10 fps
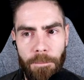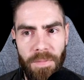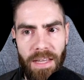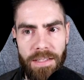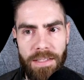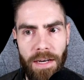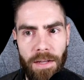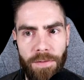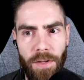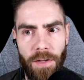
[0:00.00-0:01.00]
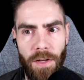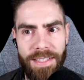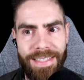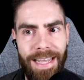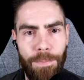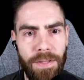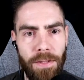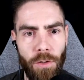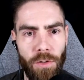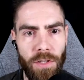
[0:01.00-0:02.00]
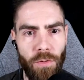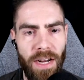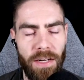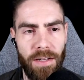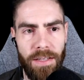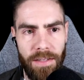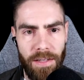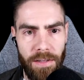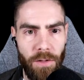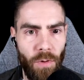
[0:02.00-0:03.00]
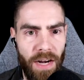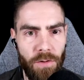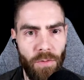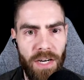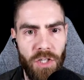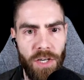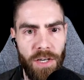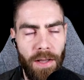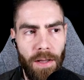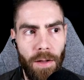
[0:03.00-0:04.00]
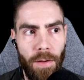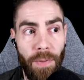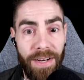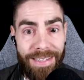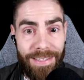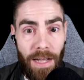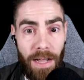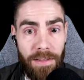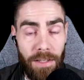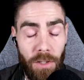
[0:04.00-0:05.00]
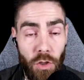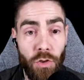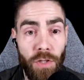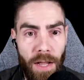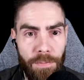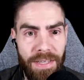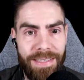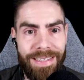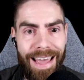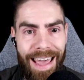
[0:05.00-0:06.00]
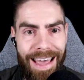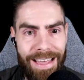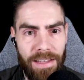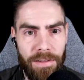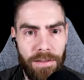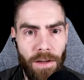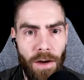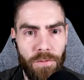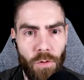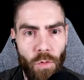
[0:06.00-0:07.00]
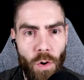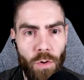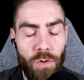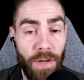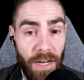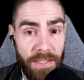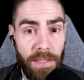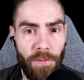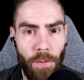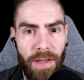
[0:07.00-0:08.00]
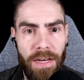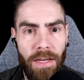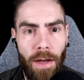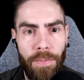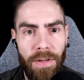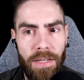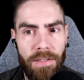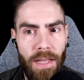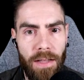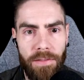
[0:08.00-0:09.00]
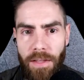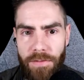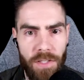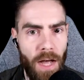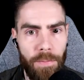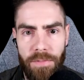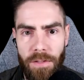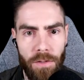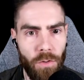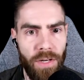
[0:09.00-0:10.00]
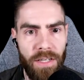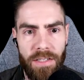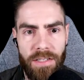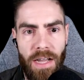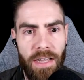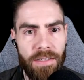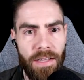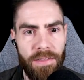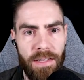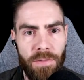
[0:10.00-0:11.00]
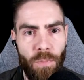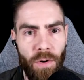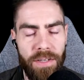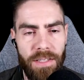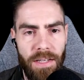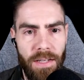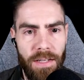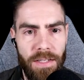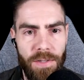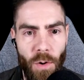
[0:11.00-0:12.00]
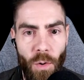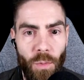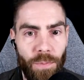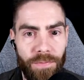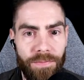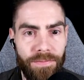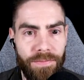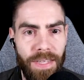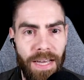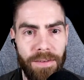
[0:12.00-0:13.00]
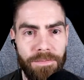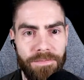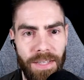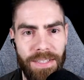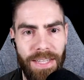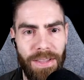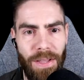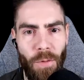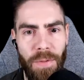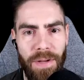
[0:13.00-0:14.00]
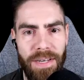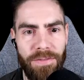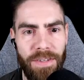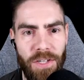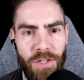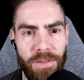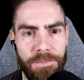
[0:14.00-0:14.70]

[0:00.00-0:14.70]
is kind of a, a step in the good direct in in the right direction but is not should not be the end of the road but i see for many companies that they've stopped doing the science at this point so yeah uh, that, that would be my definition